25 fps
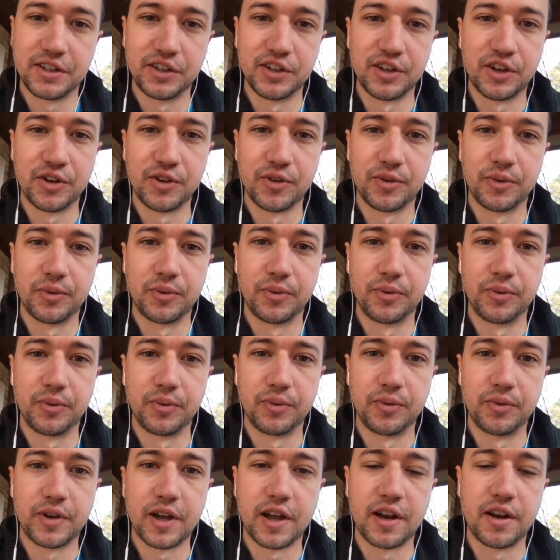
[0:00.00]

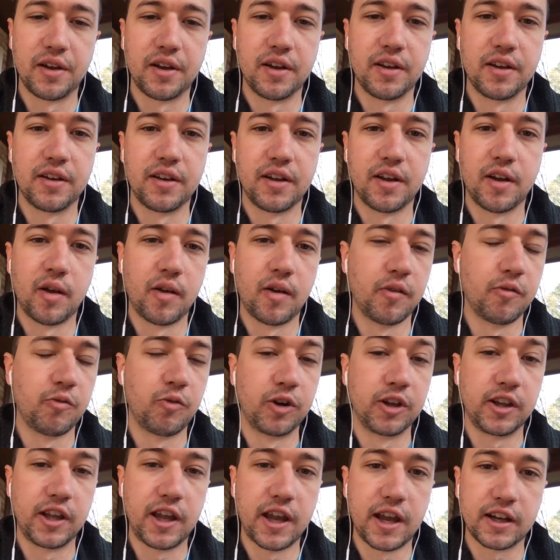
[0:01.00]
We've got a
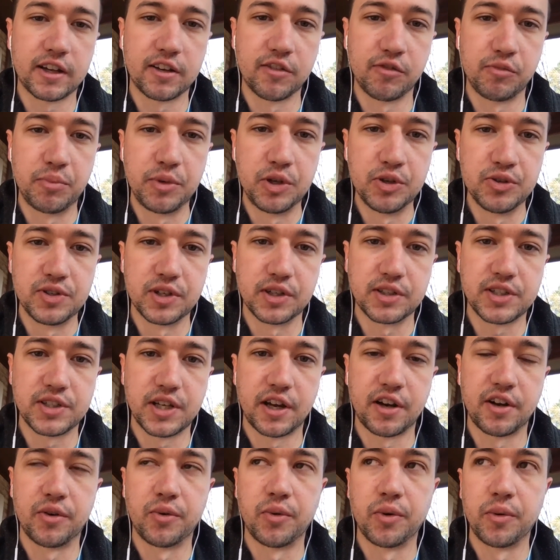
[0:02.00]
really active music
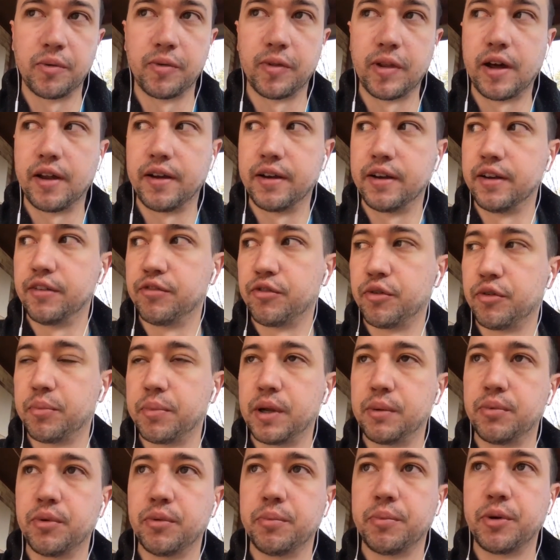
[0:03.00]
channel where a lot of different
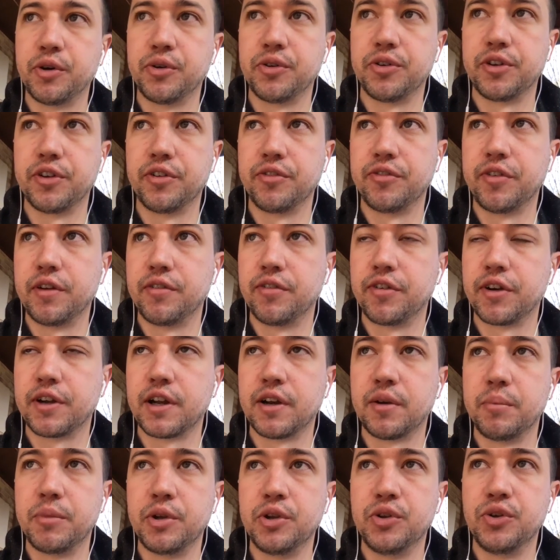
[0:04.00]
people post their favorite
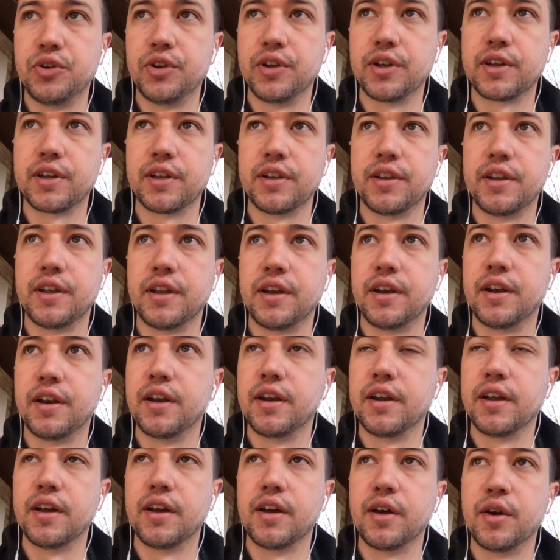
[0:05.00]
kind of music, and then
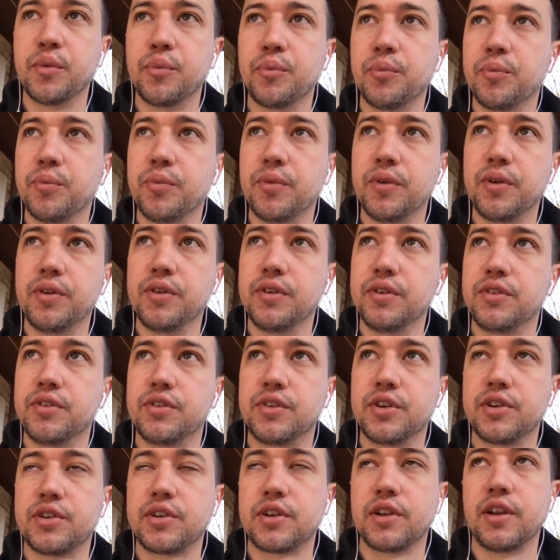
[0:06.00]

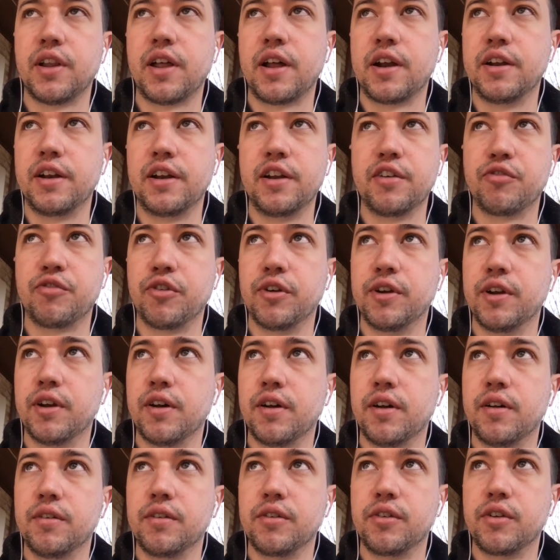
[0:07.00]
just a lot of different
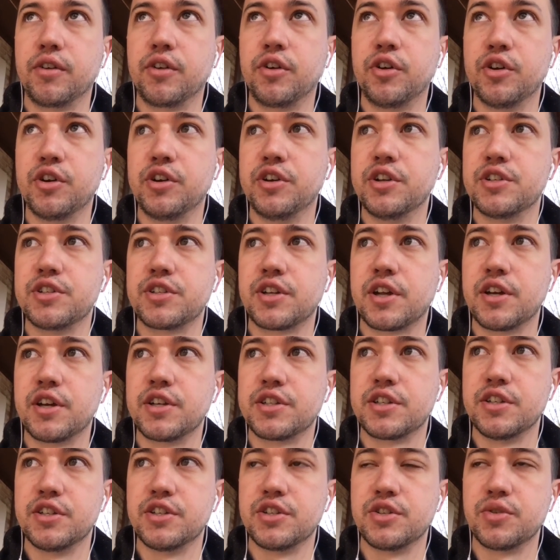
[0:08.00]
good
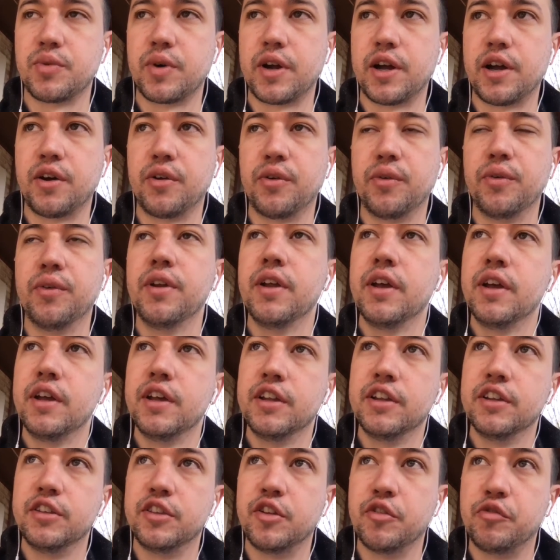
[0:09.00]
discussions around
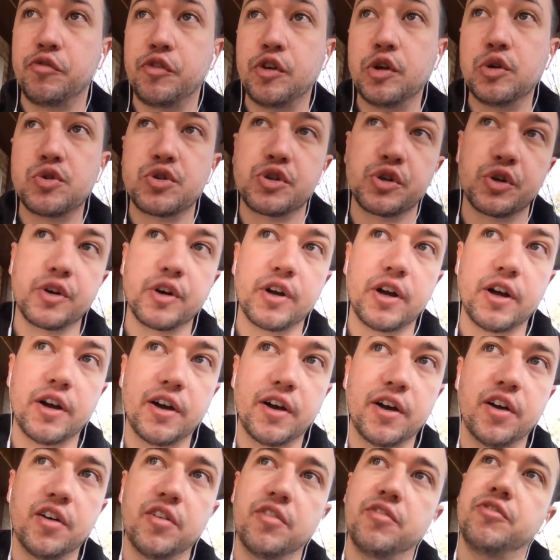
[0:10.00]
the future
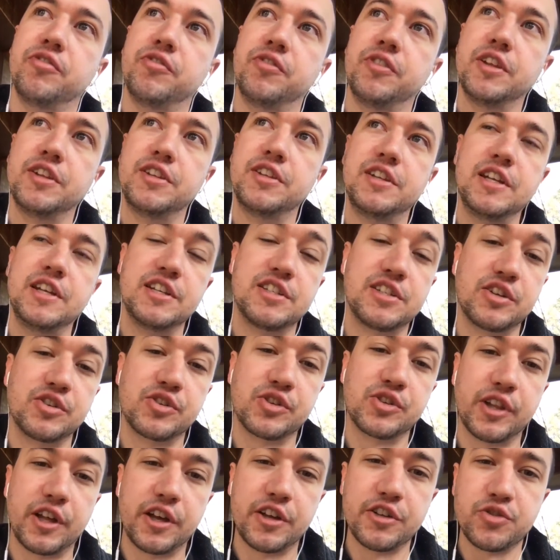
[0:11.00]
of the
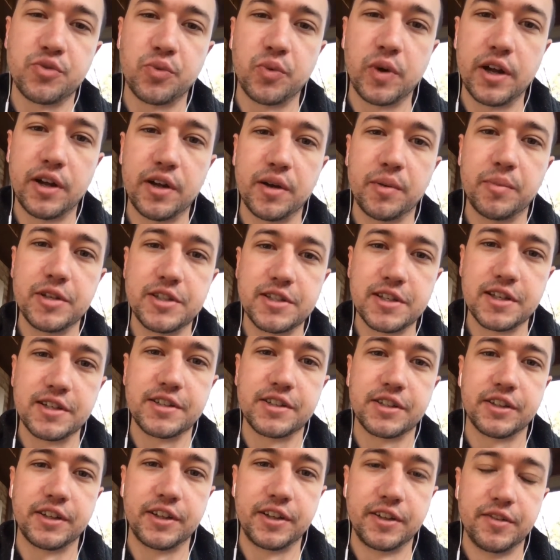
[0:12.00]
decentralized web,
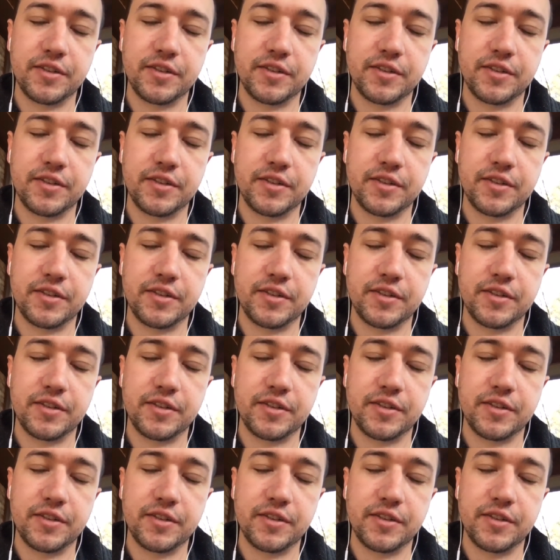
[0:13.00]
essentially.